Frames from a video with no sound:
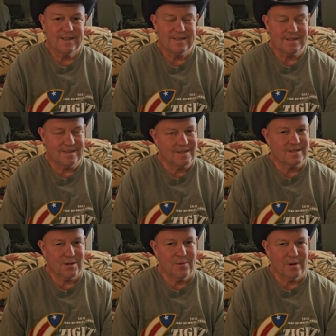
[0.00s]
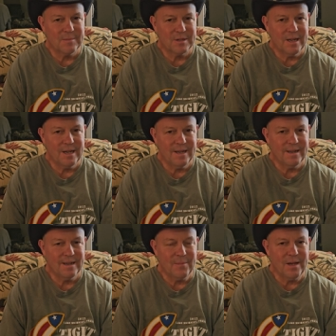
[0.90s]
Do you see what I'm
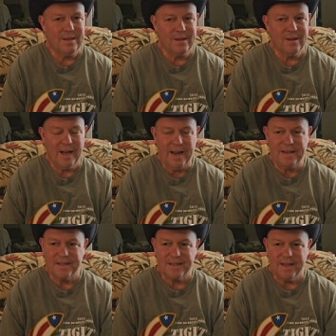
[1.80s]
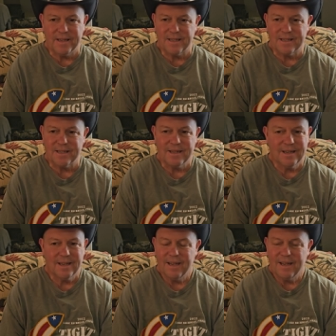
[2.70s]
saying? I mean, the United States,
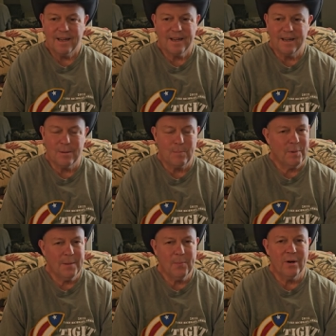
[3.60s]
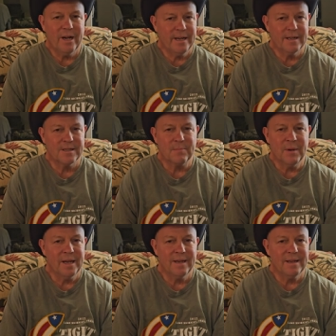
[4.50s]
people hate us,
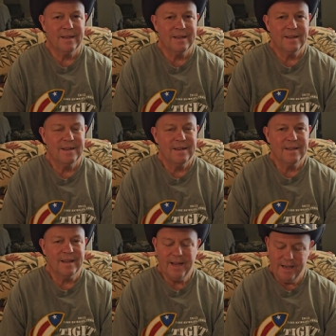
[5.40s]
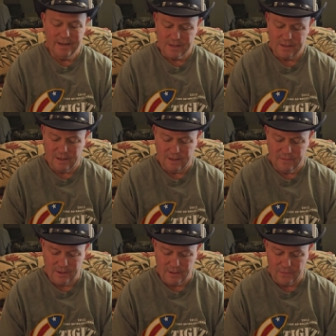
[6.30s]
man. They hate us all
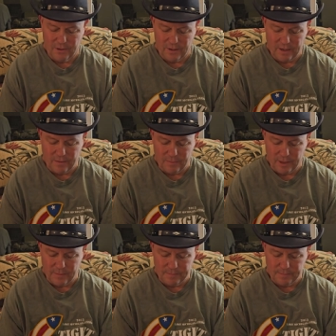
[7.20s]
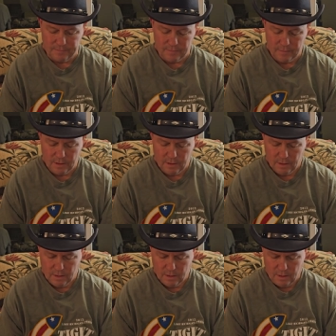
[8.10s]
around the world. I don't blame them.
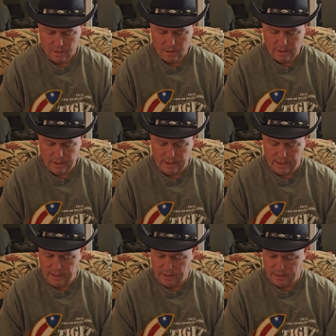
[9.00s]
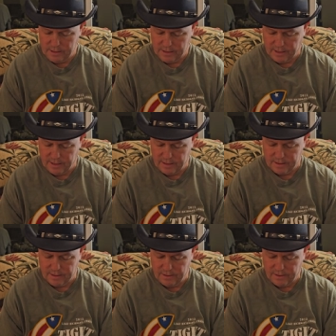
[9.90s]
Let's get
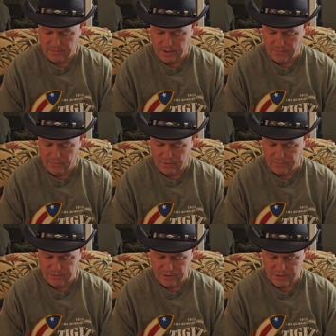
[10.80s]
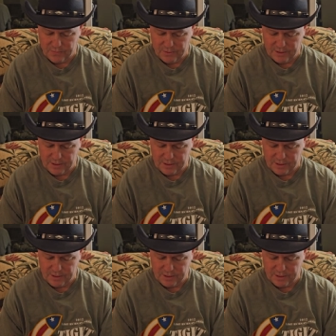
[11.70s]
into the Ukraine war for just one